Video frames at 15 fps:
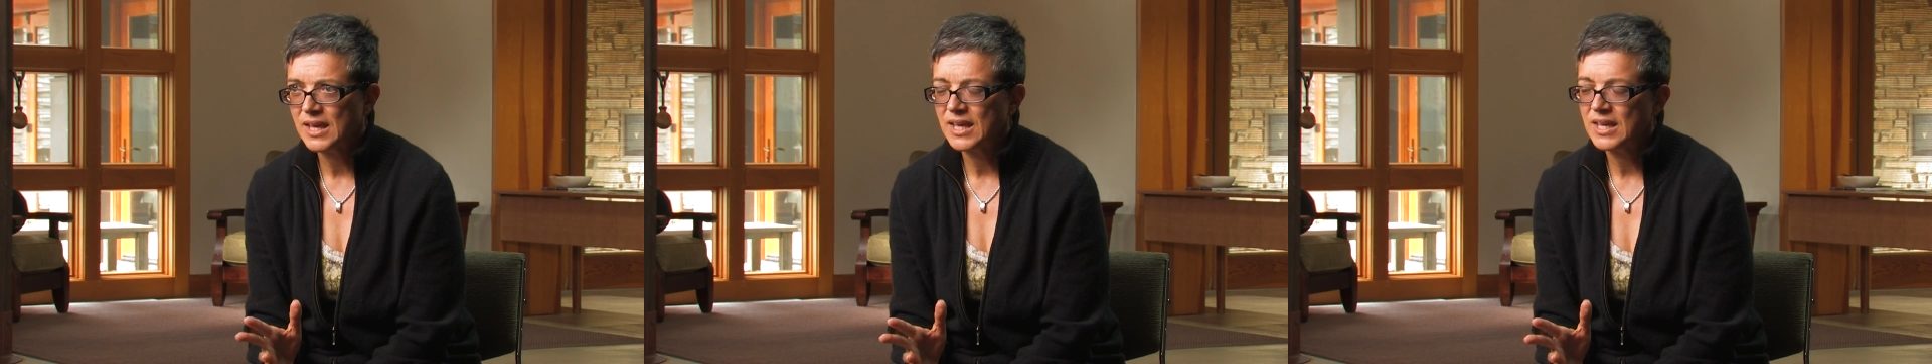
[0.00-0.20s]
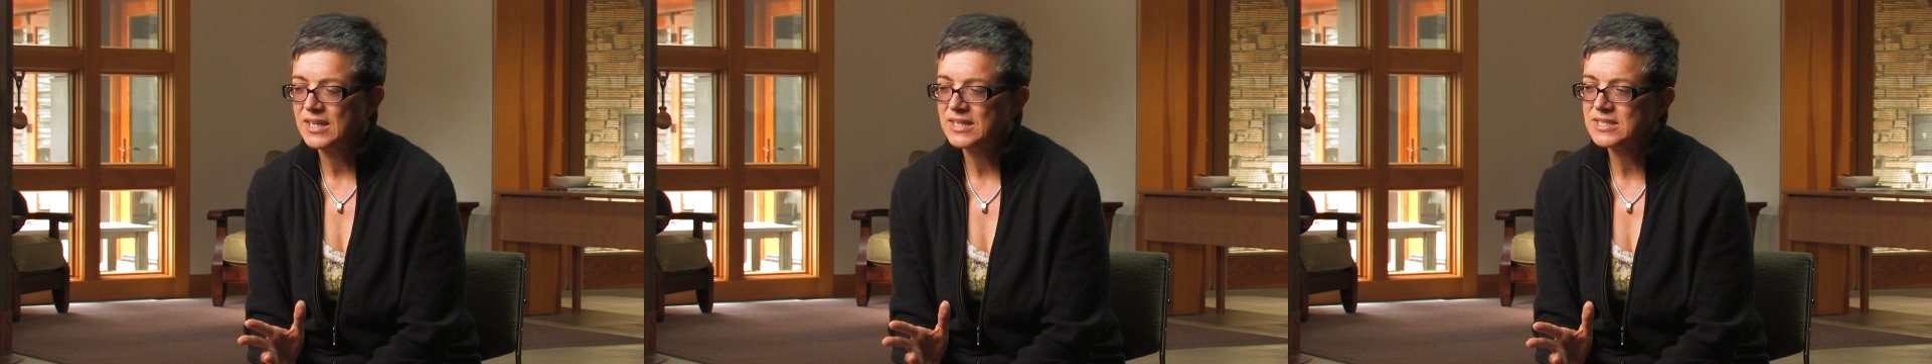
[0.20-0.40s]

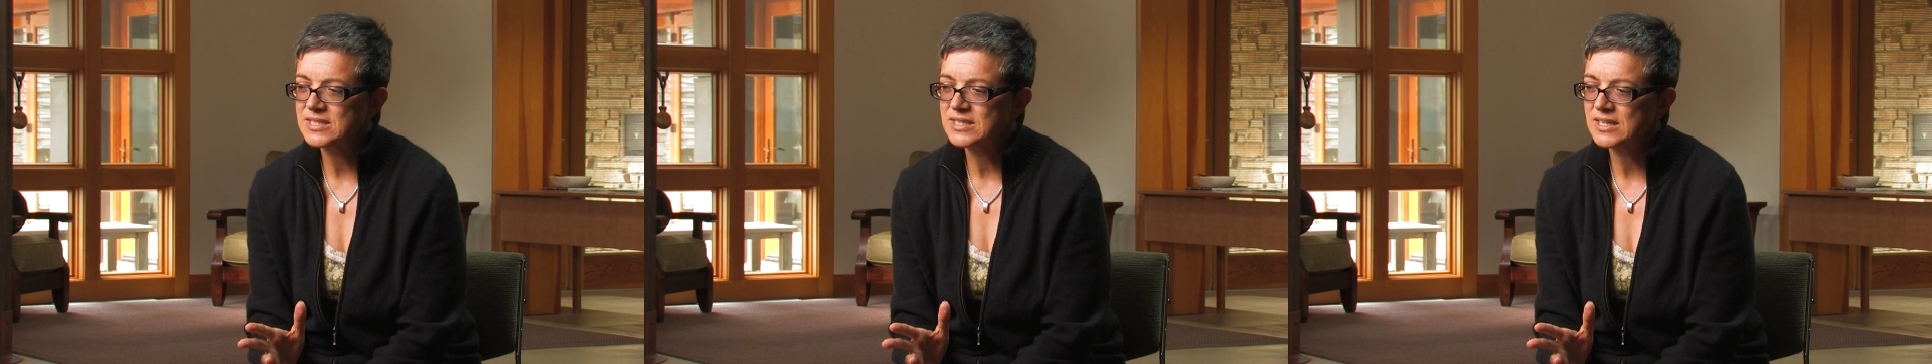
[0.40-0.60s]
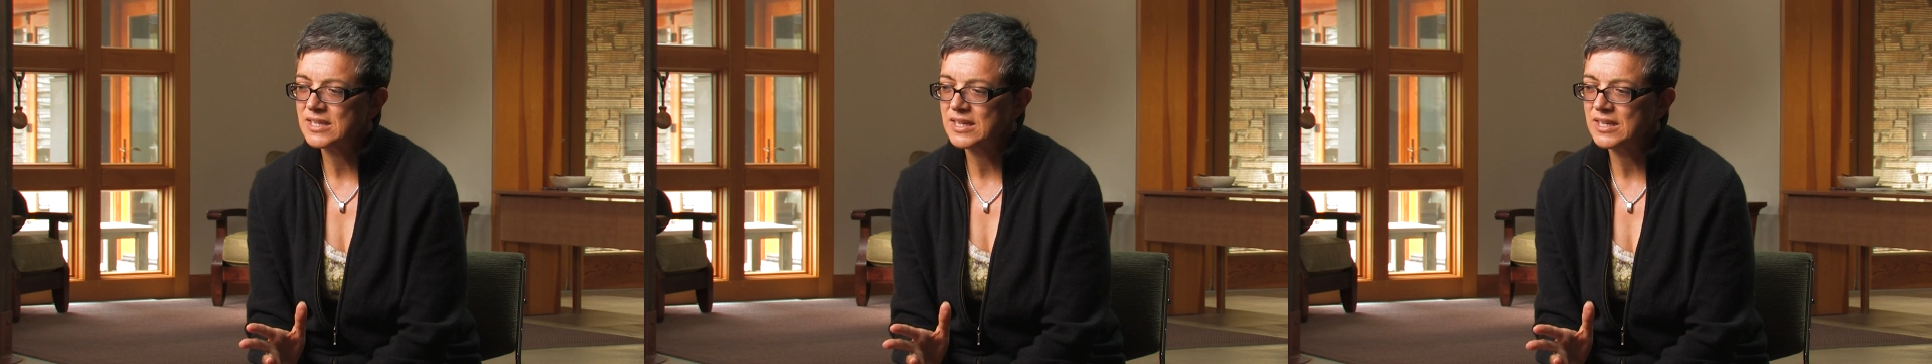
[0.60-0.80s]
And
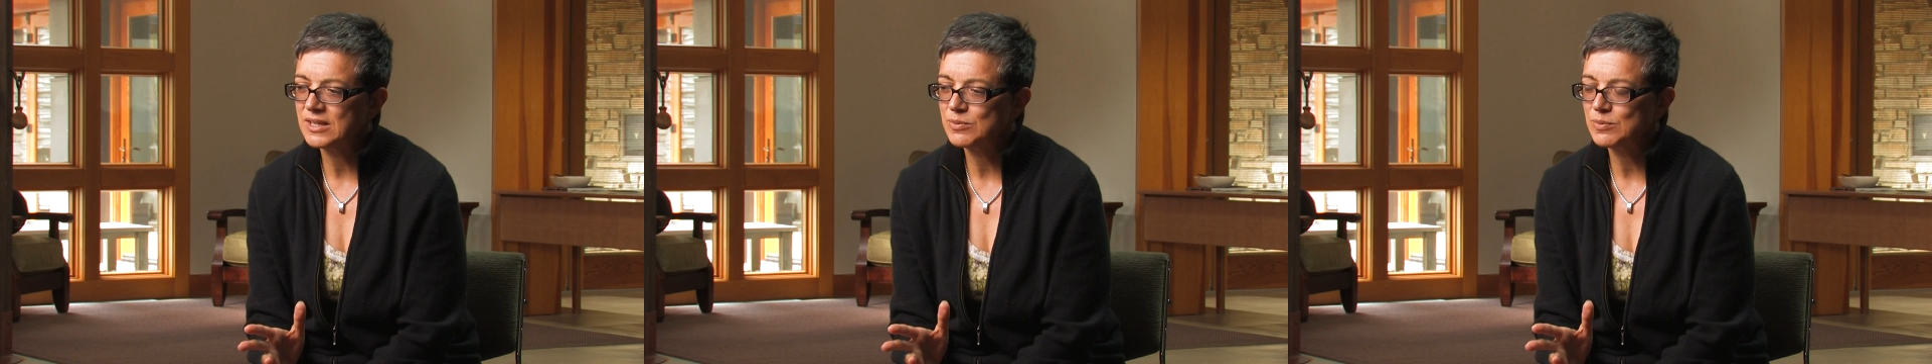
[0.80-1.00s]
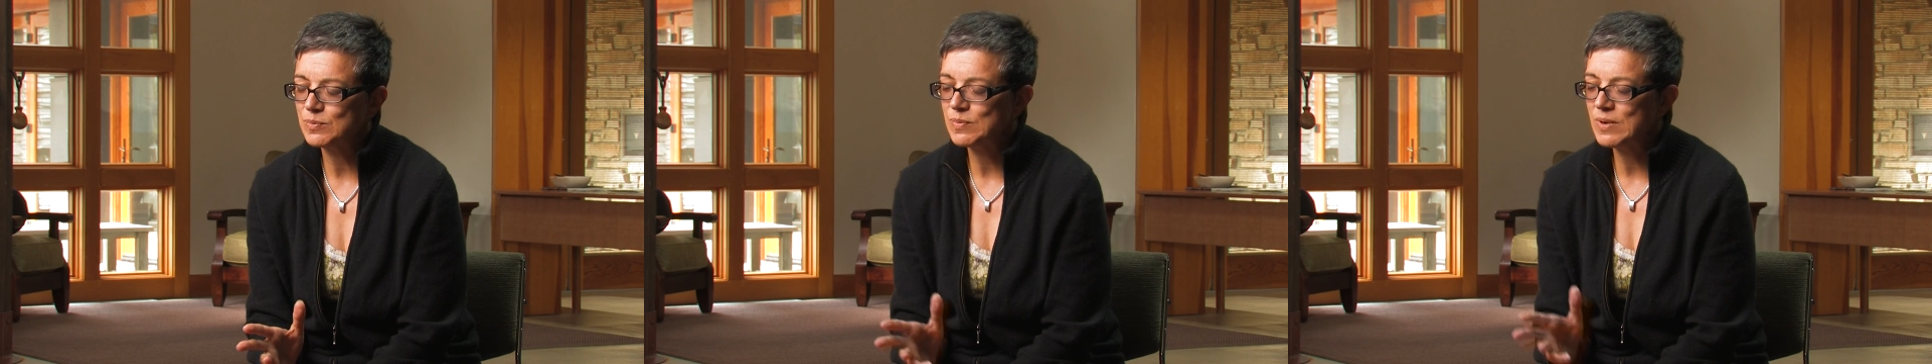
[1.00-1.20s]
I
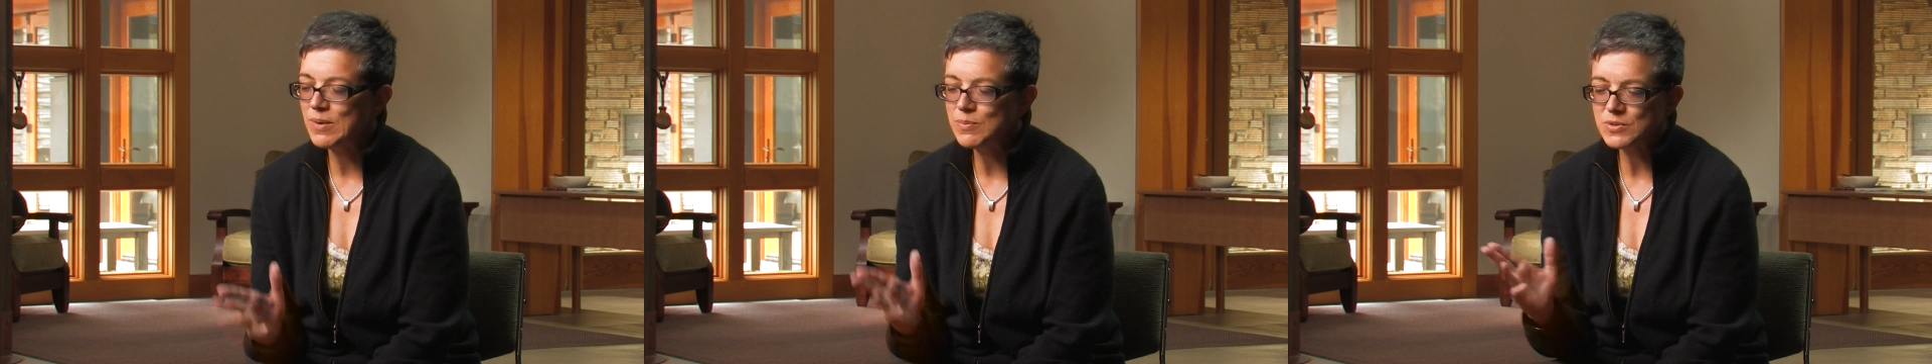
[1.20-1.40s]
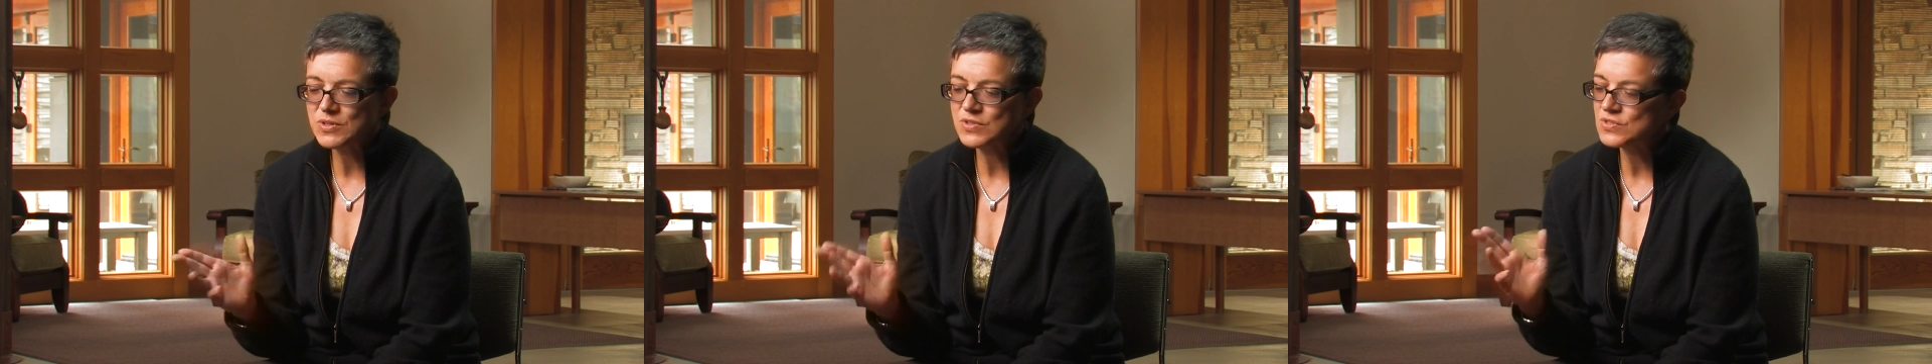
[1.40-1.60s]

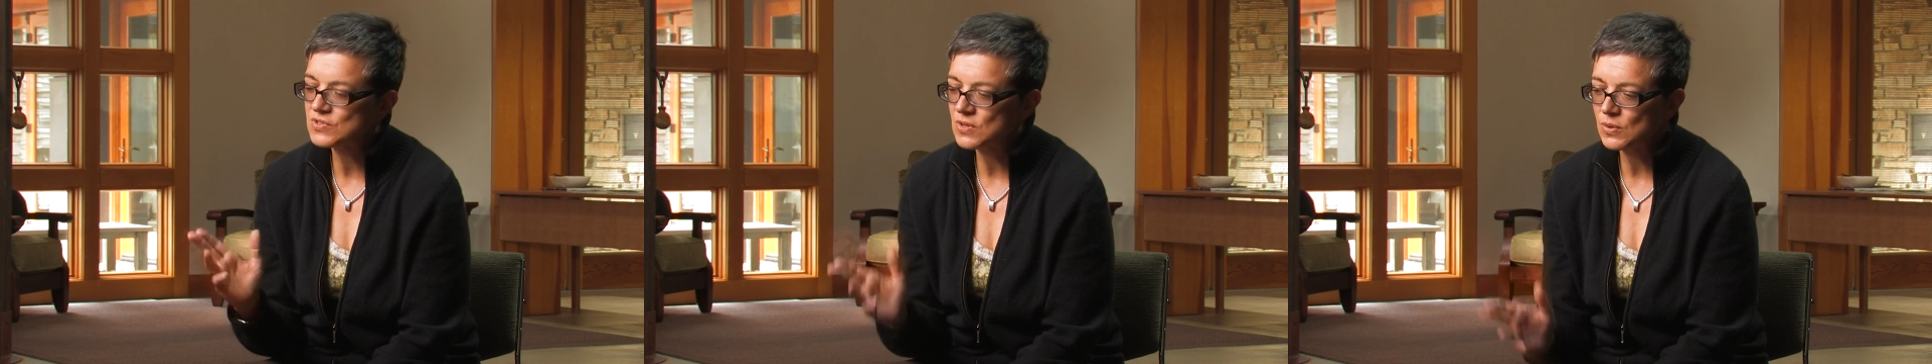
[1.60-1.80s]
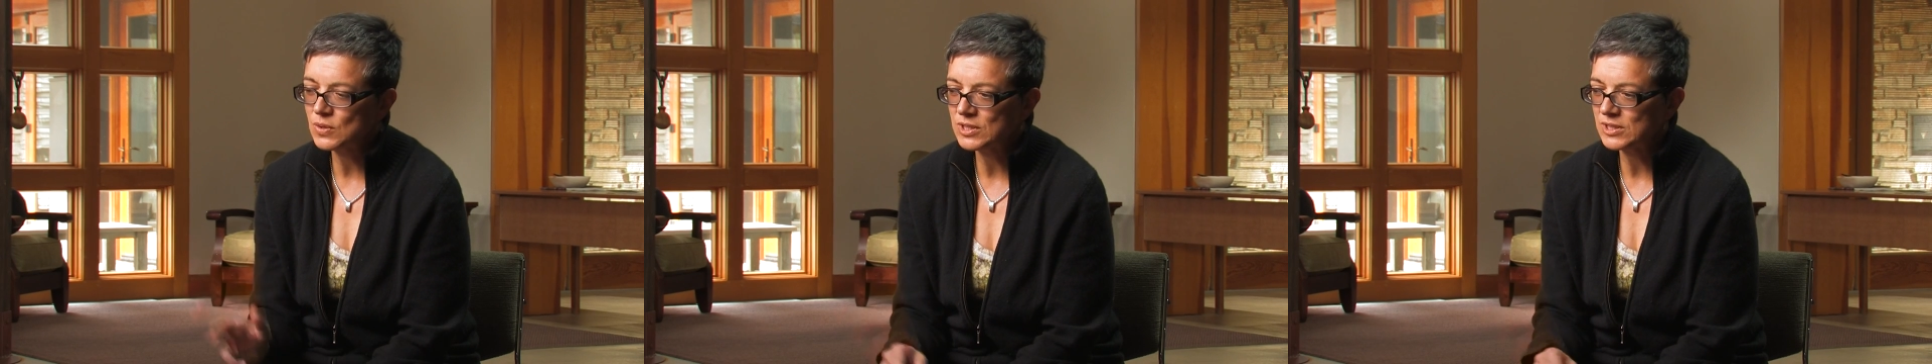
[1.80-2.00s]
remember this
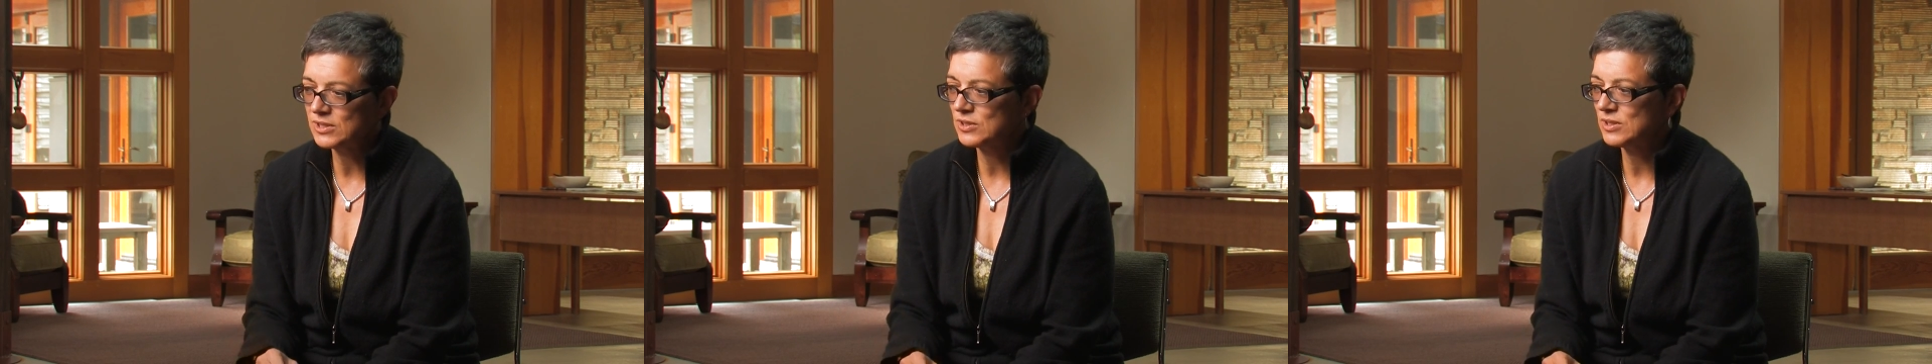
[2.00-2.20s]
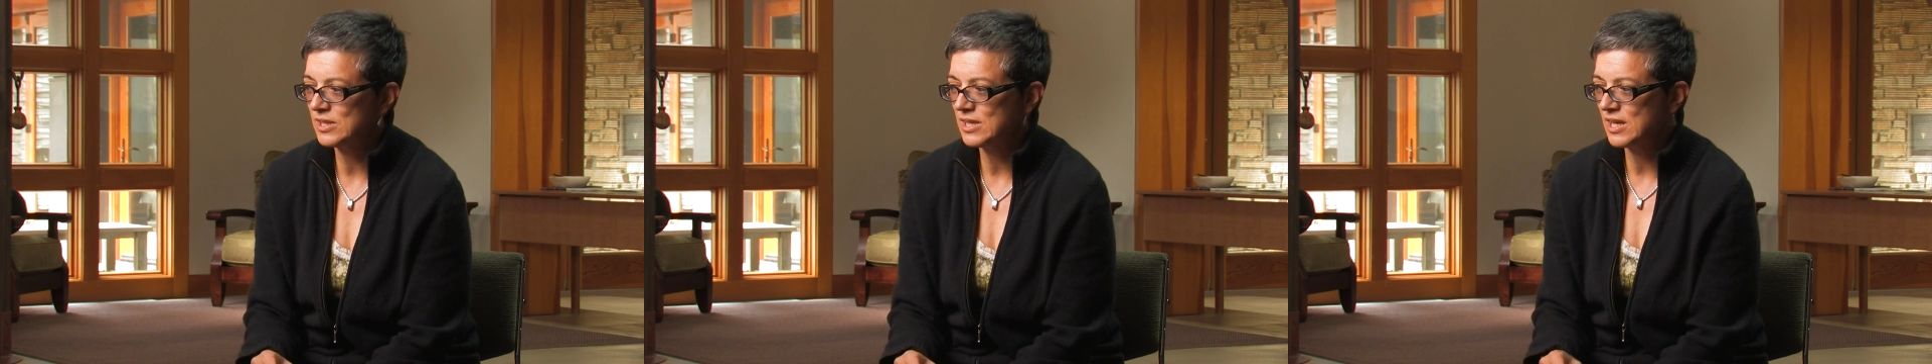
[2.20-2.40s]
so
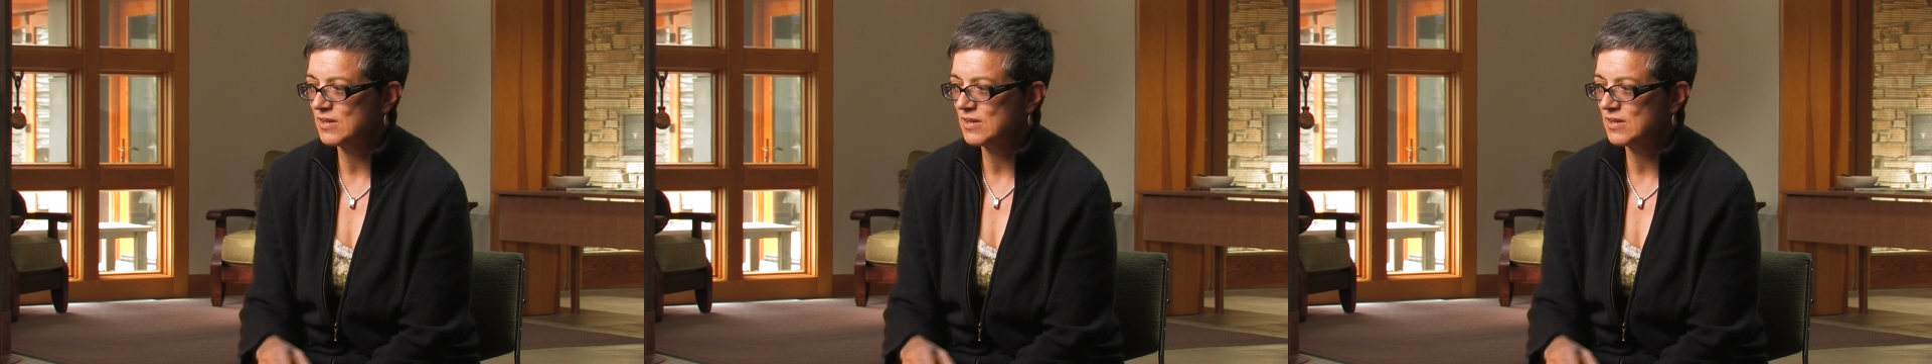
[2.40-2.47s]
clearly.